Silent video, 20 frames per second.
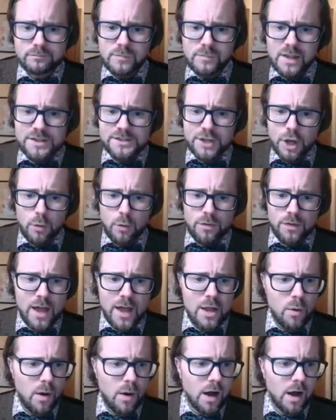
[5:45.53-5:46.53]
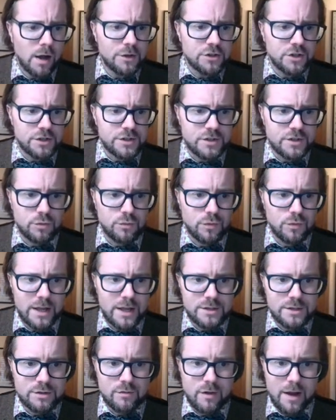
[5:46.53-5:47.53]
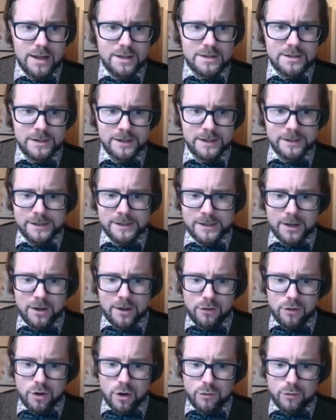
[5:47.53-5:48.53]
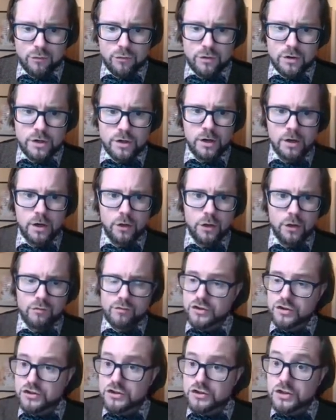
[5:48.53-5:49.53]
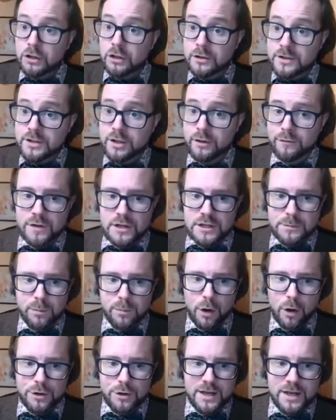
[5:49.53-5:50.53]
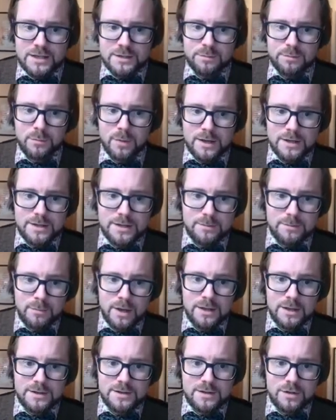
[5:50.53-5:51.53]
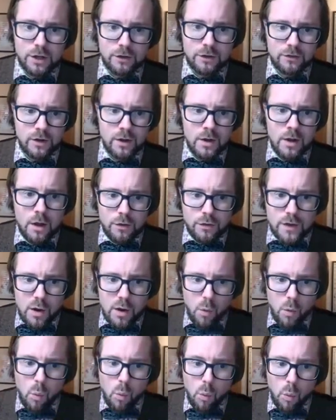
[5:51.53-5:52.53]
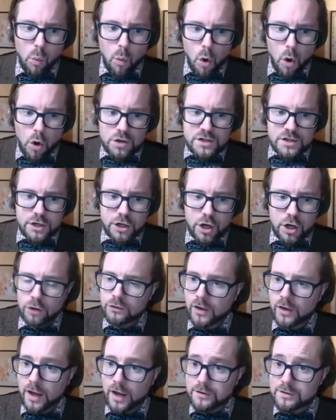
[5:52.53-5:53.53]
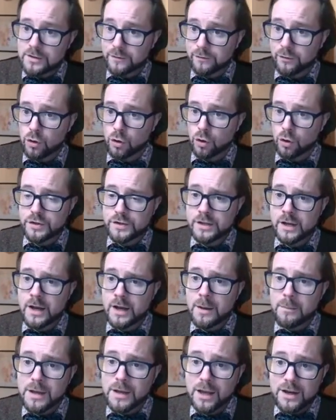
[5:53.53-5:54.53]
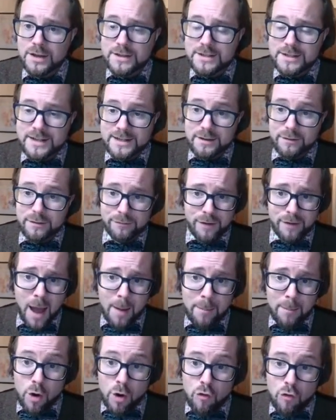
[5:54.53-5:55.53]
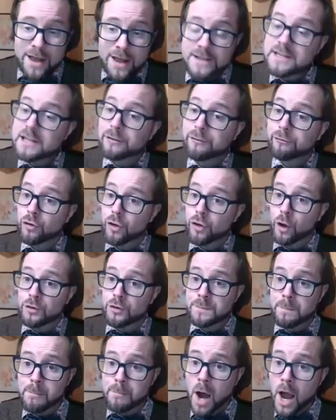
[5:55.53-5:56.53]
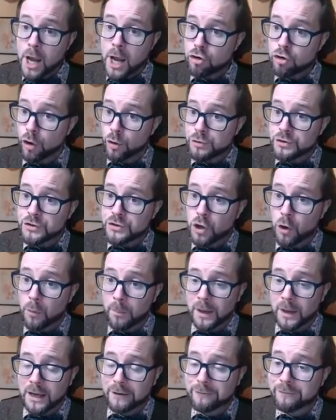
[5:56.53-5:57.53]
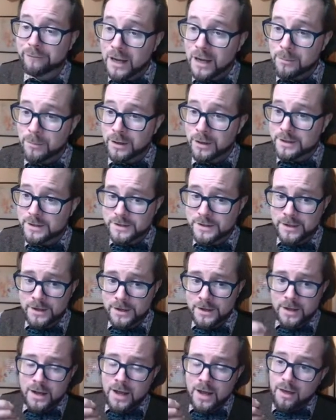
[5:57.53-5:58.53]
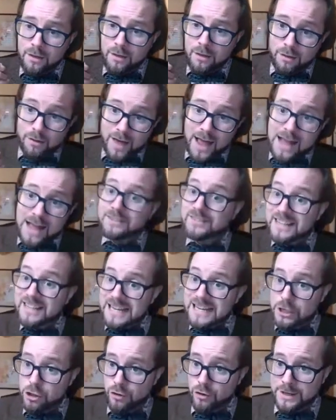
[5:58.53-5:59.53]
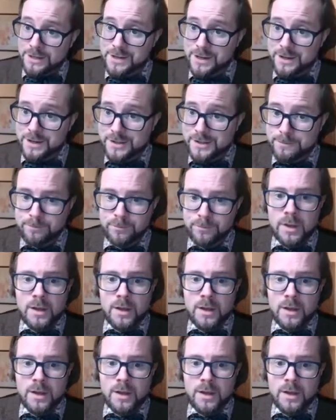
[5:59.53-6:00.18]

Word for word: So there you are. Just to reiterate, the re the results of this process means that the water content, of course, because it is evaporated through those microscopic filaments, that decreases.